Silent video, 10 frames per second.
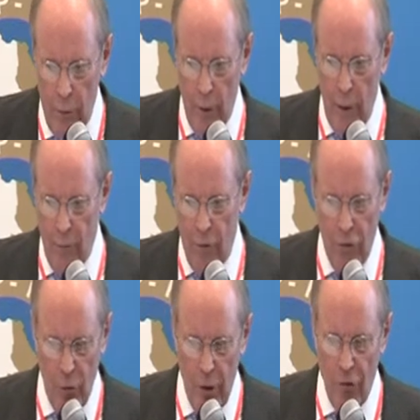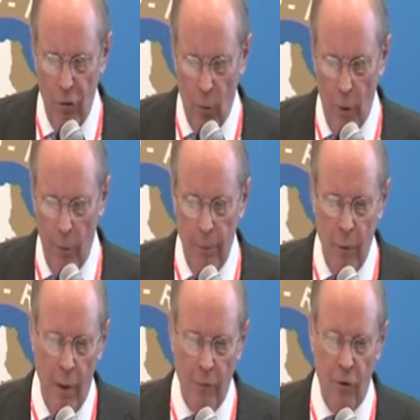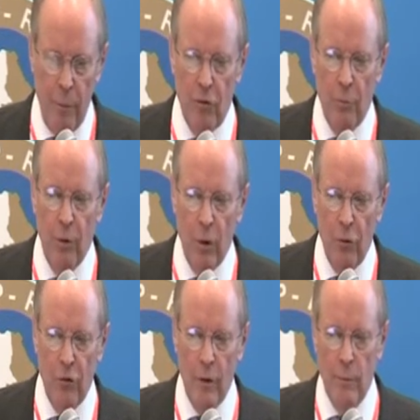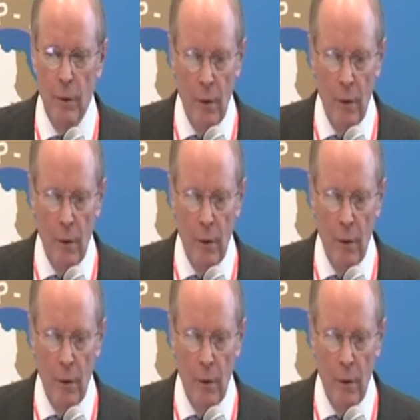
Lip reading: you can have situations where you have seepage and pollution